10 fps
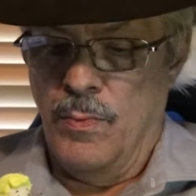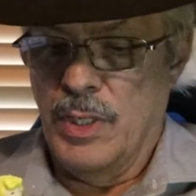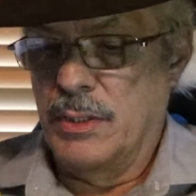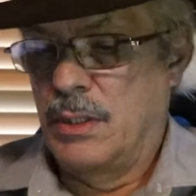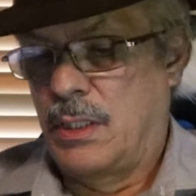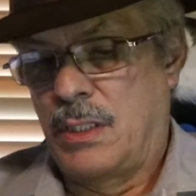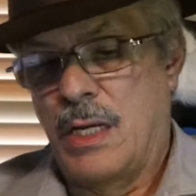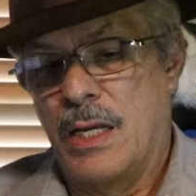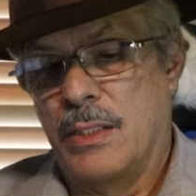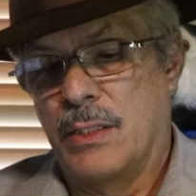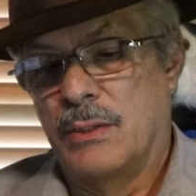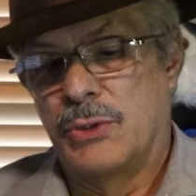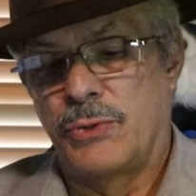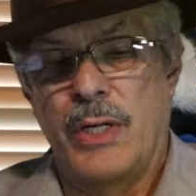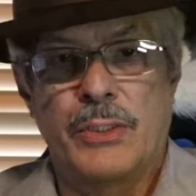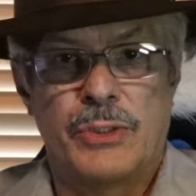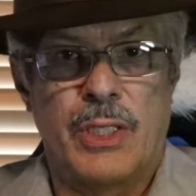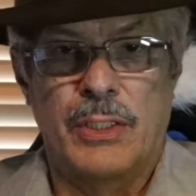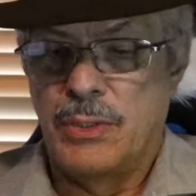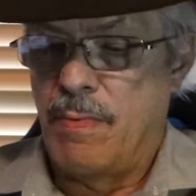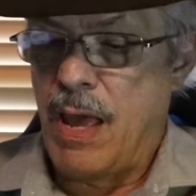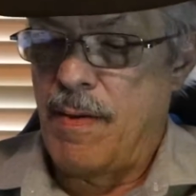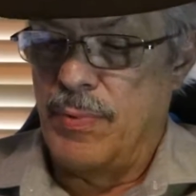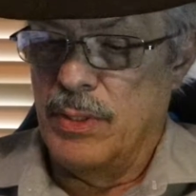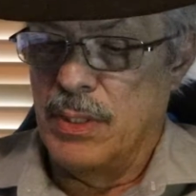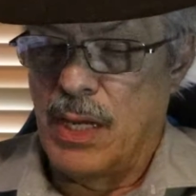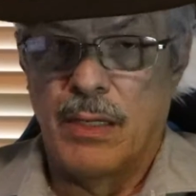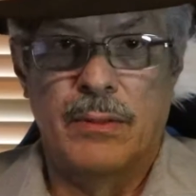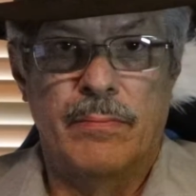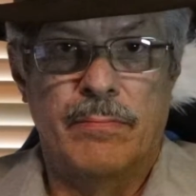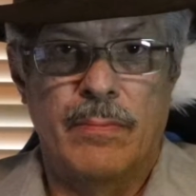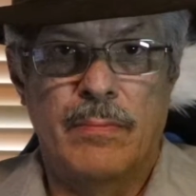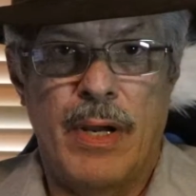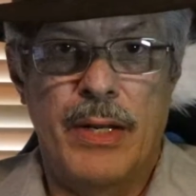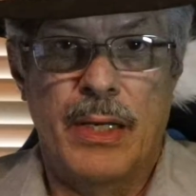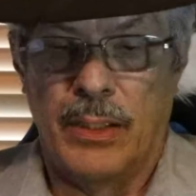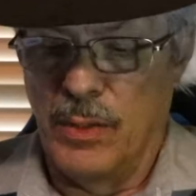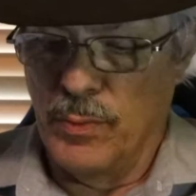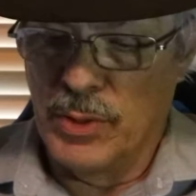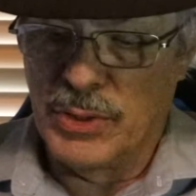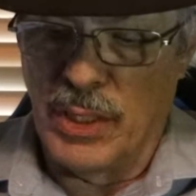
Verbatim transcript: what kind of strange things have happened out in my neck of the woods.